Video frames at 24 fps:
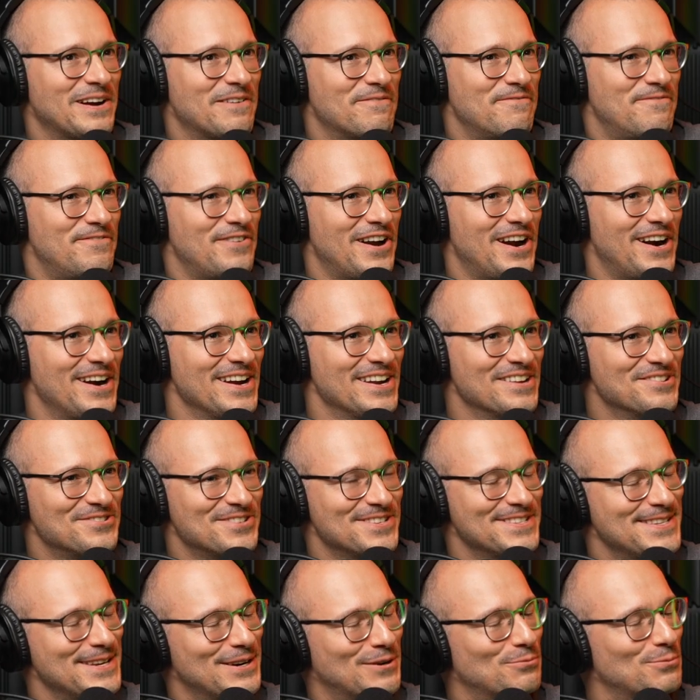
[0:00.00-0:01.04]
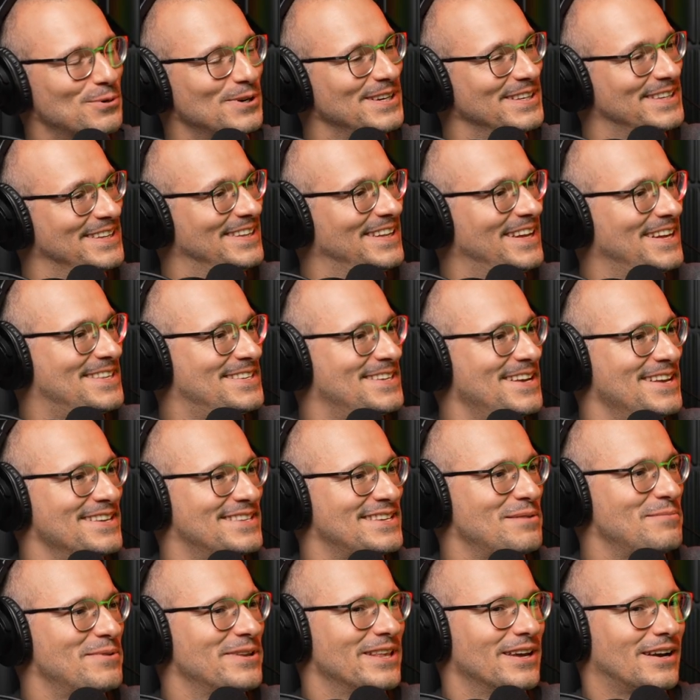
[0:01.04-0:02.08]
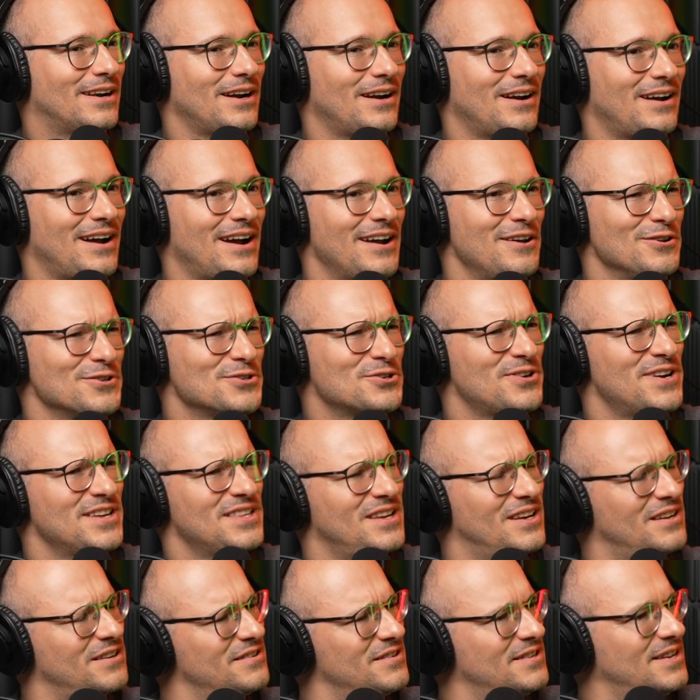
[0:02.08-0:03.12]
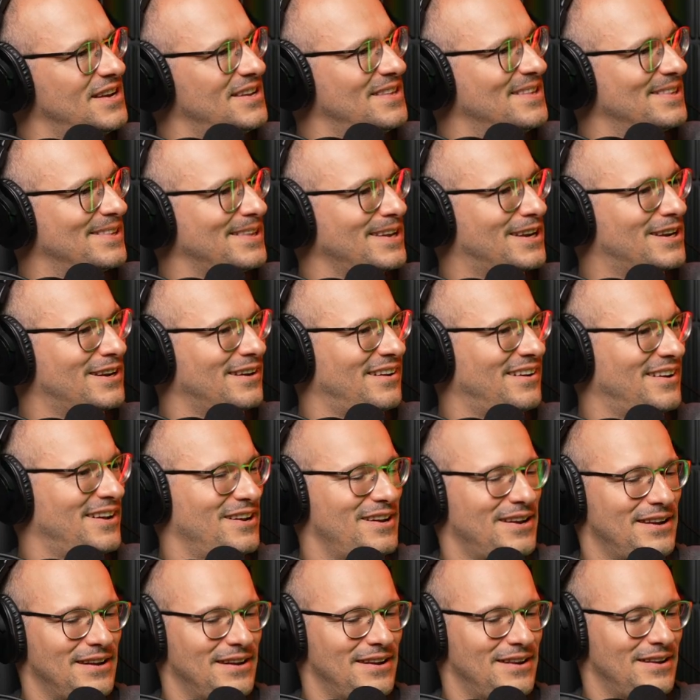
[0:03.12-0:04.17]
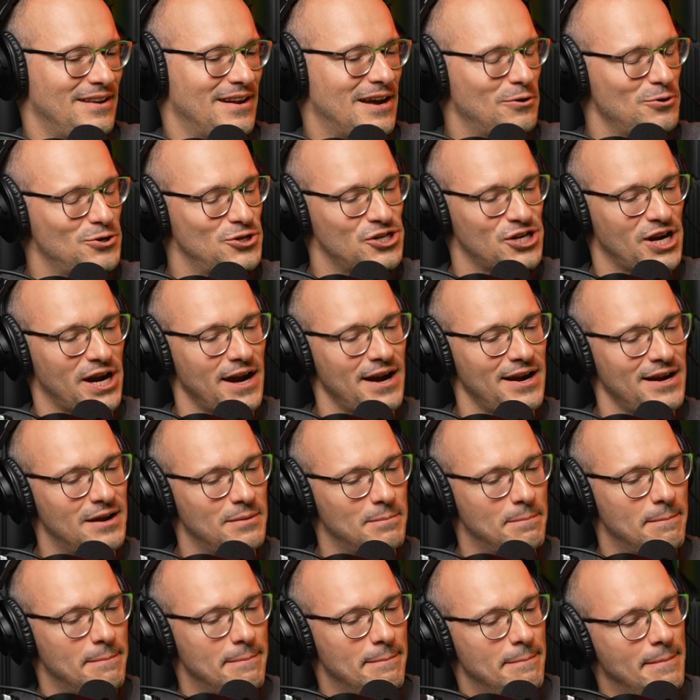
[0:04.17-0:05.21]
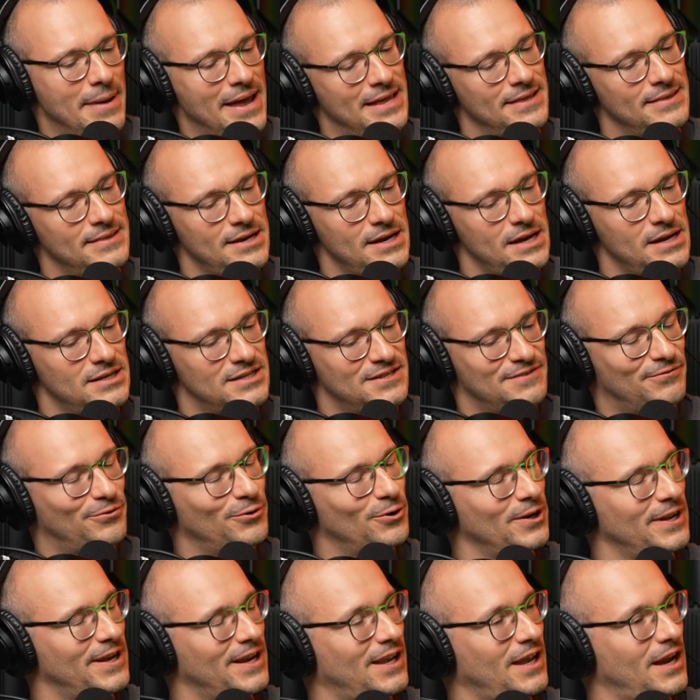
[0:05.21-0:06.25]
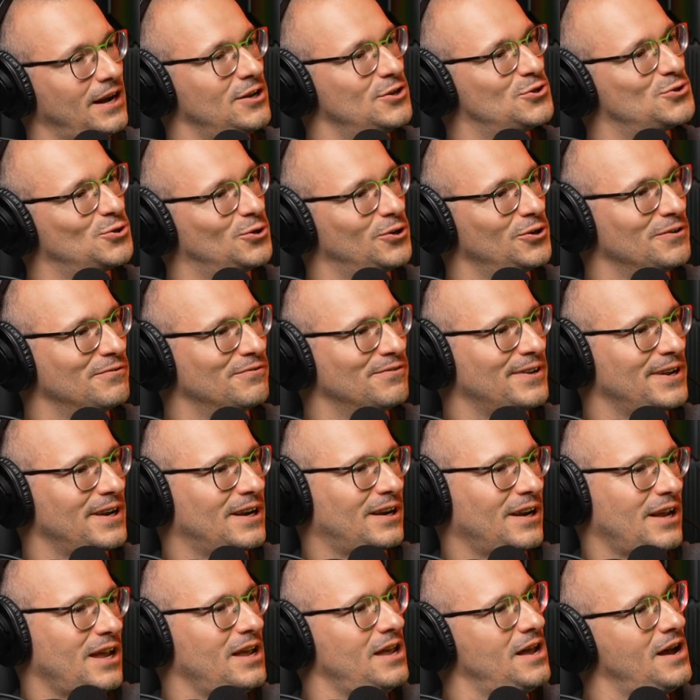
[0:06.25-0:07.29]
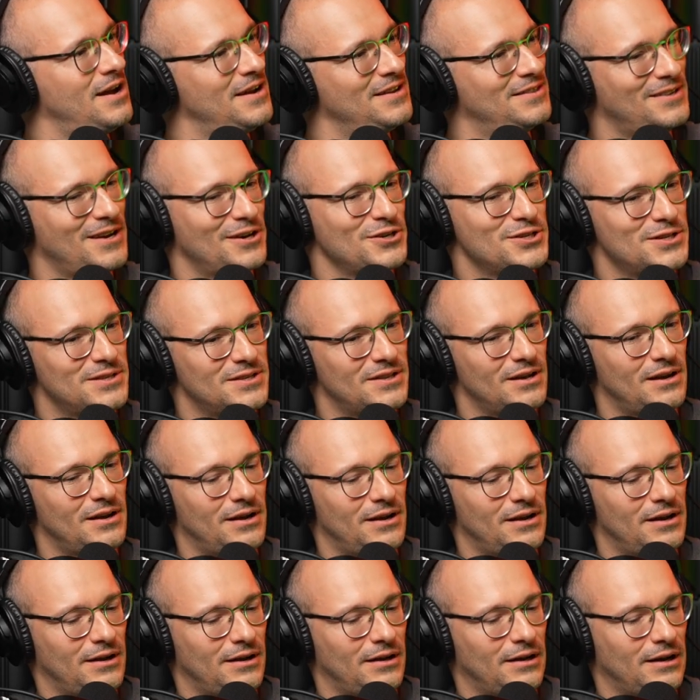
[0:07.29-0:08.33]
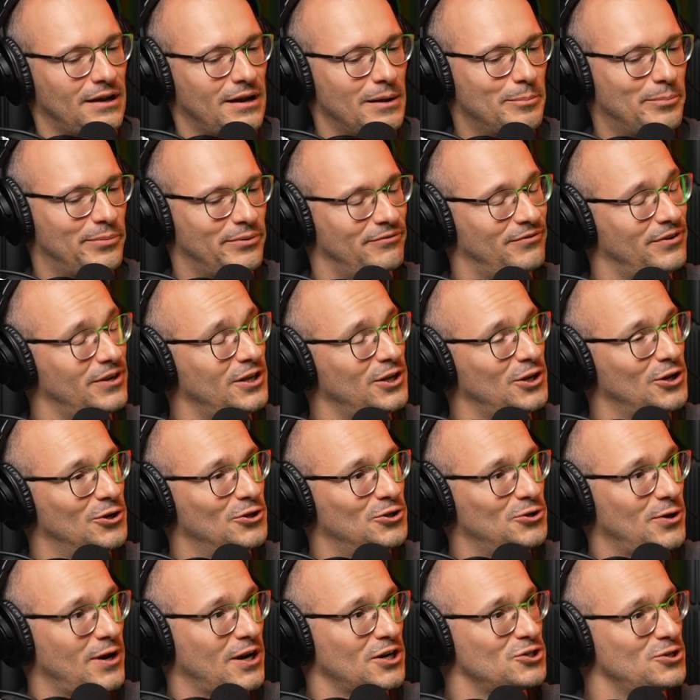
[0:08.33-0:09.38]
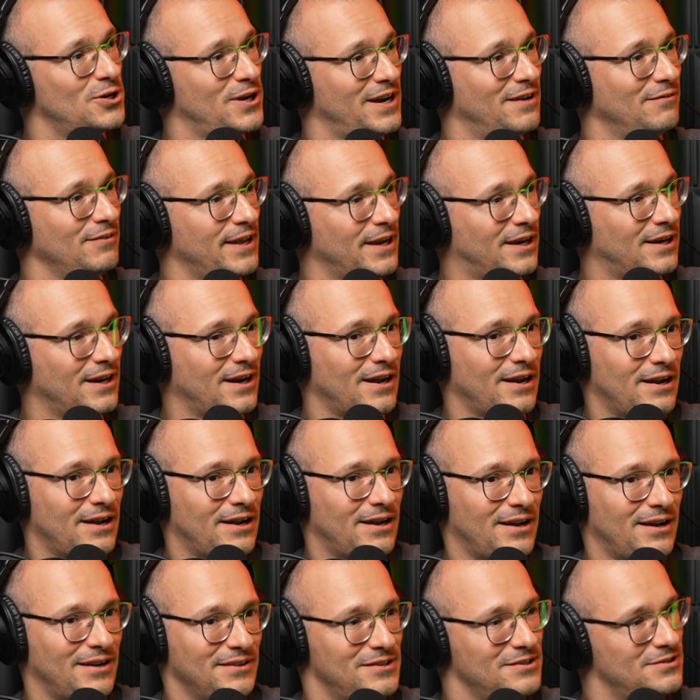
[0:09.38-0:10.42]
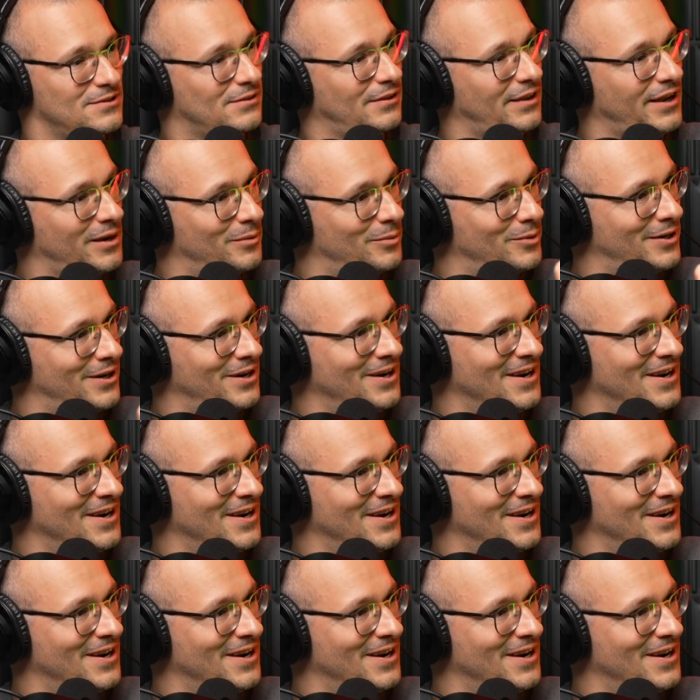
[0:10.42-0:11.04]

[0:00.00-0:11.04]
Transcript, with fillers: very interesting world in that sense. I mean, like uh, I also read the other day that like uh, and now China mandates for like any sort of like AI touched uh, uh, up video to actually have like a, a disclaimer